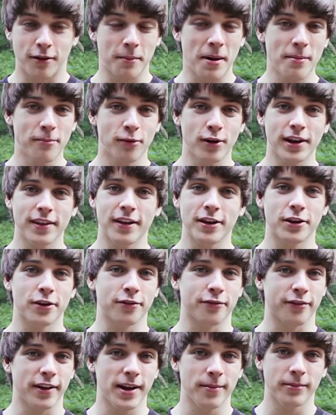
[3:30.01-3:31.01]
remembering that your
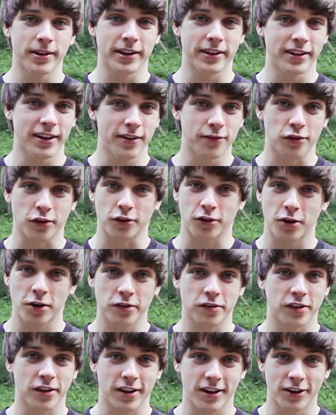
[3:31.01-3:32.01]
family lives
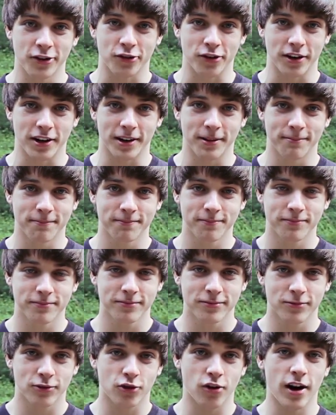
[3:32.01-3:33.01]
across the country,
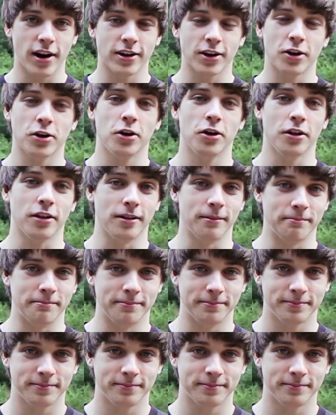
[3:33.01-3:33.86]
trying to call them,